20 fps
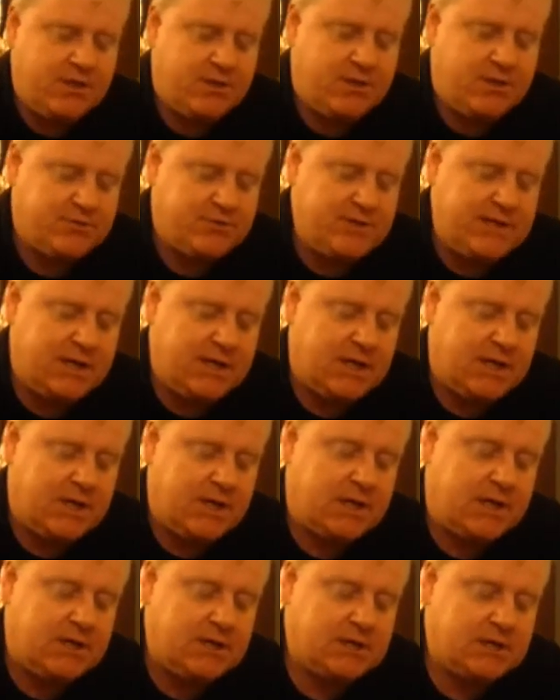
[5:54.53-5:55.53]
the 3
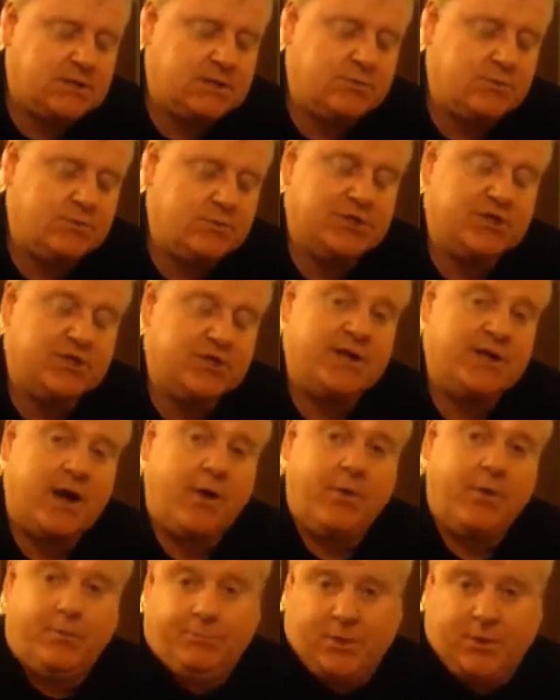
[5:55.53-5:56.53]
cards, which are
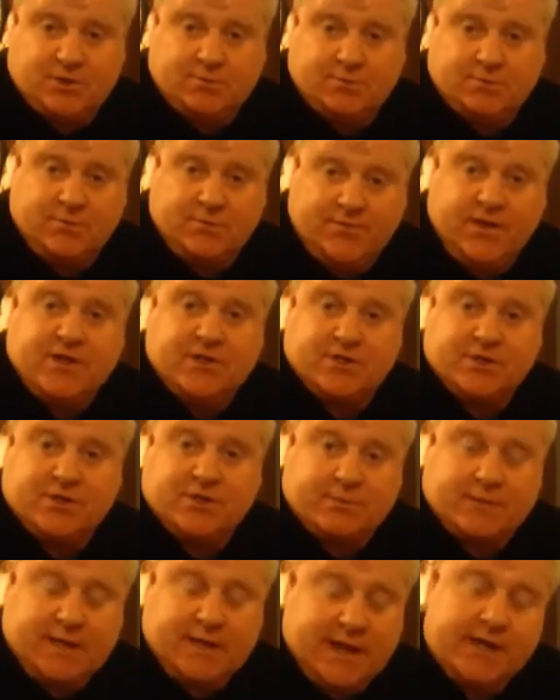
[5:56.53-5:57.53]
now at the bottom of the
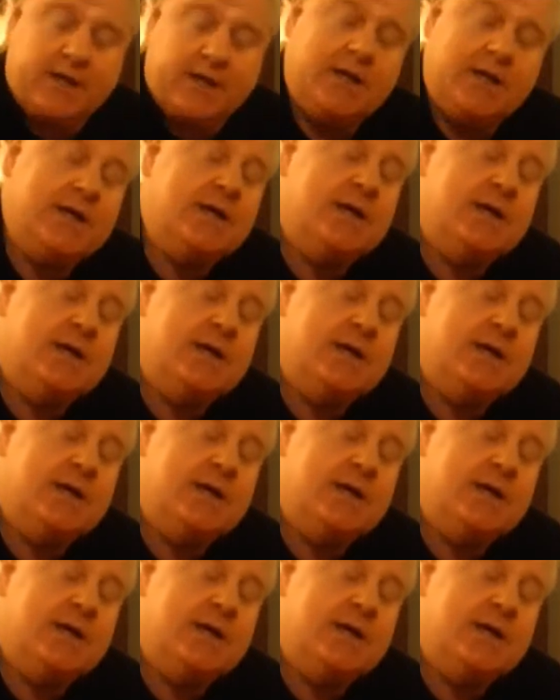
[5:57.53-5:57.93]
face-up deck,